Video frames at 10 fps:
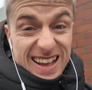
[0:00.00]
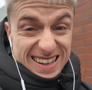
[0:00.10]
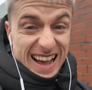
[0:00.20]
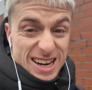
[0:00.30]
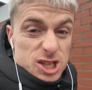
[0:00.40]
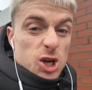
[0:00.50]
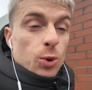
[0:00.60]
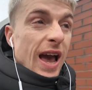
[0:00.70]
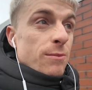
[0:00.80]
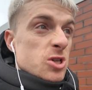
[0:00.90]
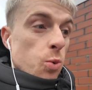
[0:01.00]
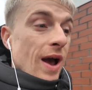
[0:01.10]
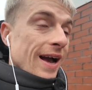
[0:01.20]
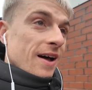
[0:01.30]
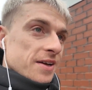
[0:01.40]
a kind of 2-game
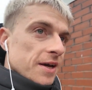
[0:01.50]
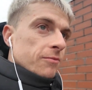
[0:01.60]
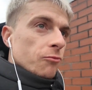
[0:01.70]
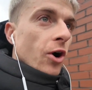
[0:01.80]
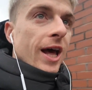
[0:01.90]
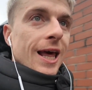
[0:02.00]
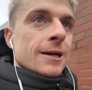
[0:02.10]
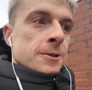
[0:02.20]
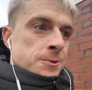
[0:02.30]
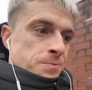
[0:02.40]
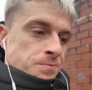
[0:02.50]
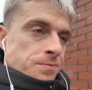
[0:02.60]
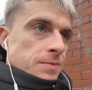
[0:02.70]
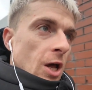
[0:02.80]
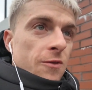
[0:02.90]
swing, aren't you, really?
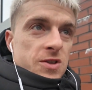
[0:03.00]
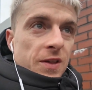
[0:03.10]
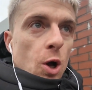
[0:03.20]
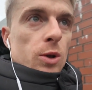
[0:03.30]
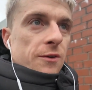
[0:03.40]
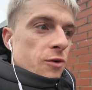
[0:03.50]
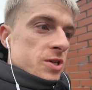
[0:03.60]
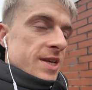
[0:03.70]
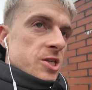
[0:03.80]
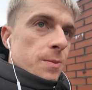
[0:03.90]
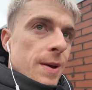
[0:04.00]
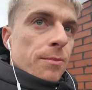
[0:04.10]
And obviously the goal difference needs to be